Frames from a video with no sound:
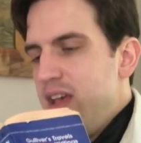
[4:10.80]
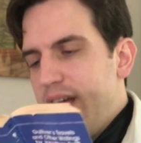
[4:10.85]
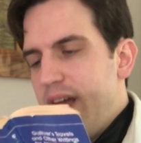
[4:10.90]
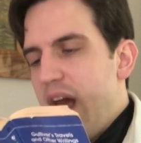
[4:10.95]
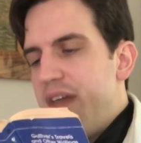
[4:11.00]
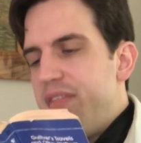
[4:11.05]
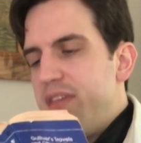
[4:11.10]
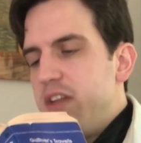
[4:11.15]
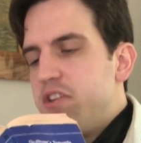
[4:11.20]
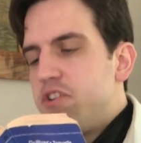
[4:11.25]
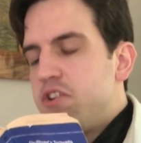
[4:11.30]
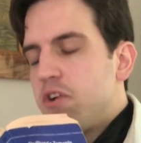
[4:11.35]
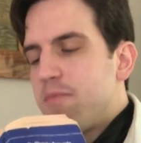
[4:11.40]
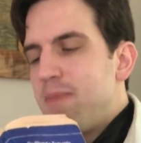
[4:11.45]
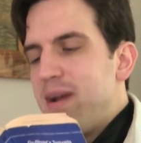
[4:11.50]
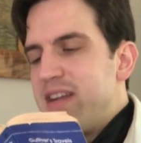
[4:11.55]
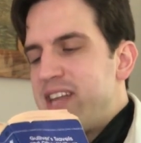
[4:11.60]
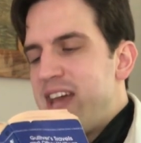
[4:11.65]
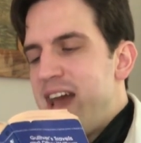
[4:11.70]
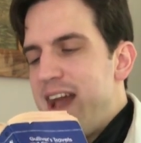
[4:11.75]
I then took
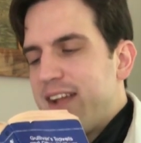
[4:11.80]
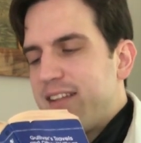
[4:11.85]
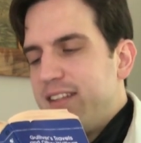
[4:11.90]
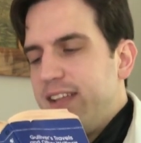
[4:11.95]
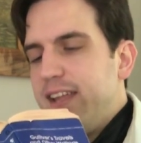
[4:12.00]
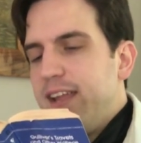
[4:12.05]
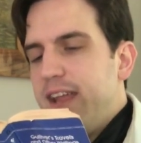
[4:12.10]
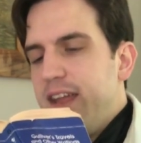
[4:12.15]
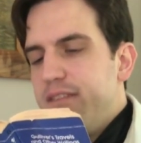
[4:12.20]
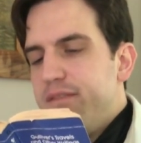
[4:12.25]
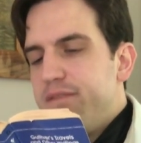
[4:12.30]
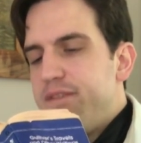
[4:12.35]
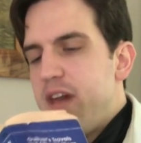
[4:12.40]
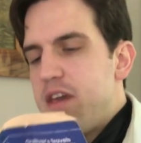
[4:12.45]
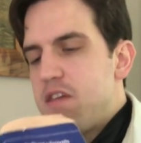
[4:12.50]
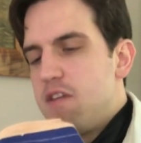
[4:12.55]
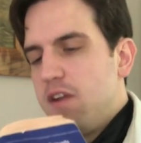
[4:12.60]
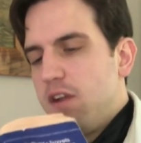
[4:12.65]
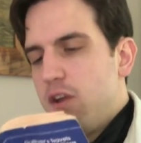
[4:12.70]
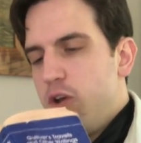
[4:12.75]
my tackling, and
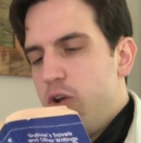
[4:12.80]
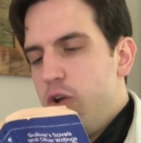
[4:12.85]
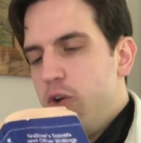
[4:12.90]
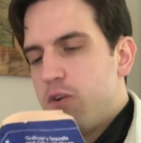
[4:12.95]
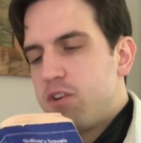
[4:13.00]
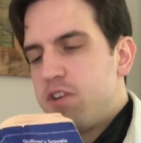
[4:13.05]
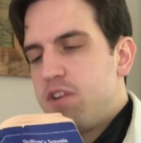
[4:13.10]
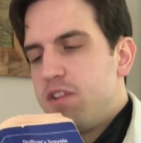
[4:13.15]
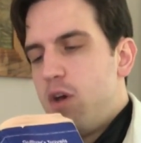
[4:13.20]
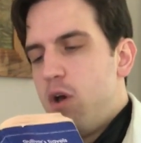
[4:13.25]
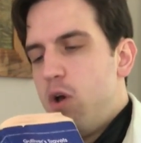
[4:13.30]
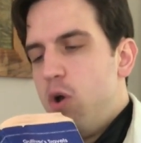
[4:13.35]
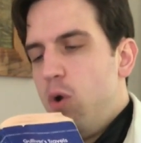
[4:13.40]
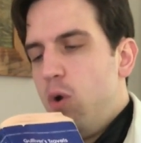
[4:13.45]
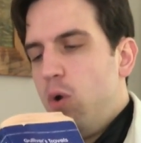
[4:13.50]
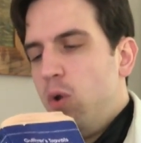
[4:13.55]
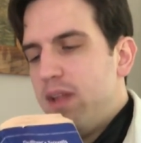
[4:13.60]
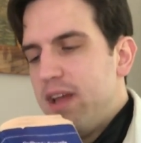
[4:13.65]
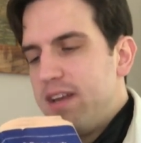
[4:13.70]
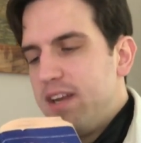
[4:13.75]
fastening a hook to the
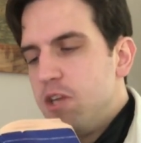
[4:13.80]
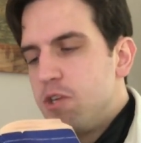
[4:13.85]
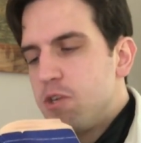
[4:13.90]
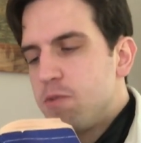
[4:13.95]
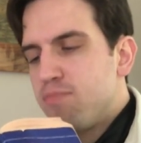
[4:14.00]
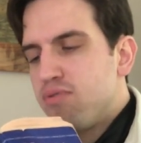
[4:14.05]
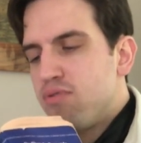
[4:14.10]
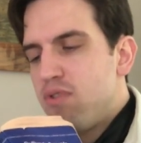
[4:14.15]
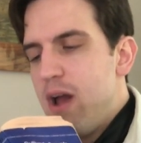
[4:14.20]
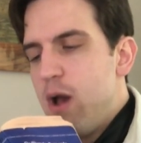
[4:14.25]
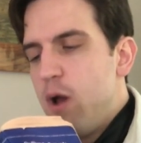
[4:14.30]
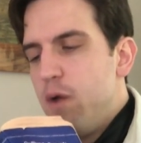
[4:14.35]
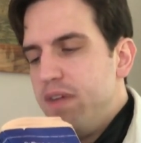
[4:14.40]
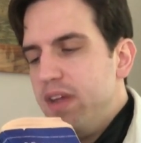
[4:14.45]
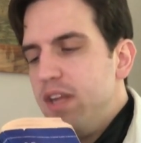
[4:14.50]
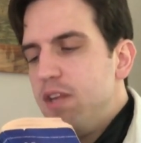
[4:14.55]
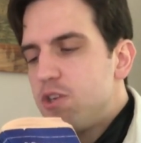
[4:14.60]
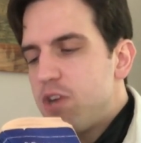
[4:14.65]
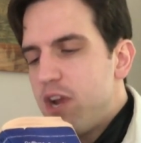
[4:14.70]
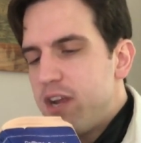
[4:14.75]
hole at each prow of
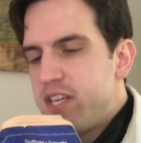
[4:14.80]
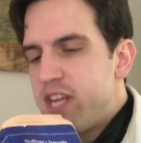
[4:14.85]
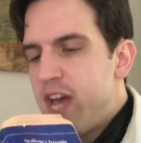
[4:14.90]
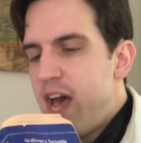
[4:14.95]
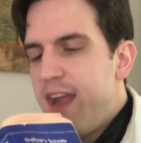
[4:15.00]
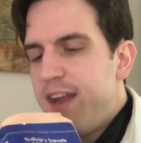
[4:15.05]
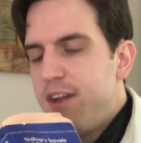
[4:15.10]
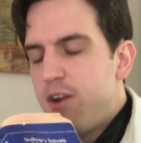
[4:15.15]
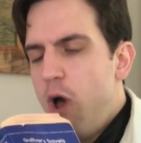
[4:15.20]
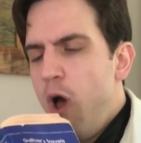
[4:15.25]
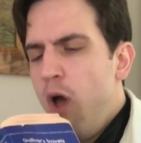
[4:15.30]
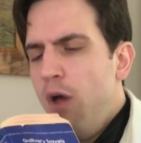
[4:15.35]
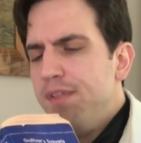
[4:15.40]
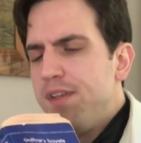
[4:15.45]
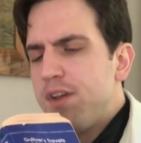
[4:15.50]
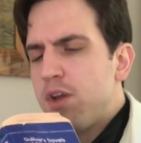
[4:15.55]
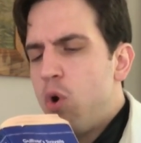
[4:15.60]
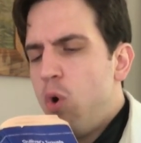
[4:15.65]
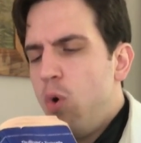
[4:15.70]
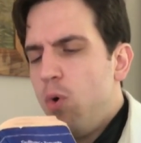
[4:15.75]
each, I tied all
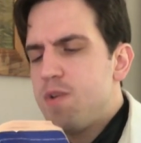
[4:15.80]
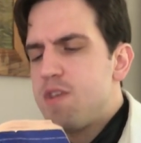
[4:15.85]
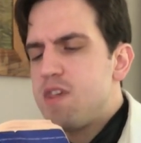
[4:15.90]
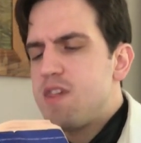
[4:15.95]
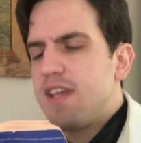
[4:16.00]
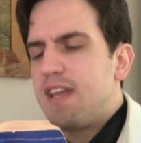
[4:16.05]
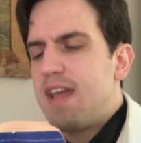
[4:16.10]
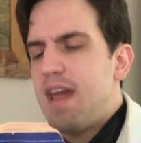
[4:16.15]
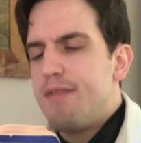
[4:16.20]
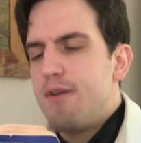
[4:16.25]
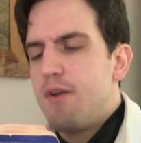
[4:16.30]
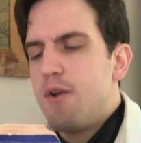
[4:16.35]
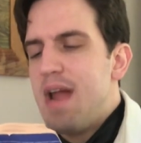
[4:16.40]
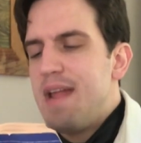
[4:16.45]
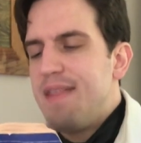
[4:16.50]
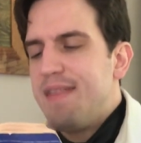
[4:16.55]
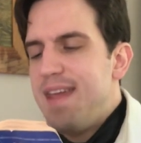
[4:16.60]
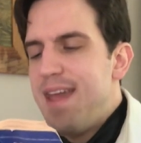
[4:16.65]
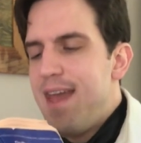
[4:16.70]
the cords together at the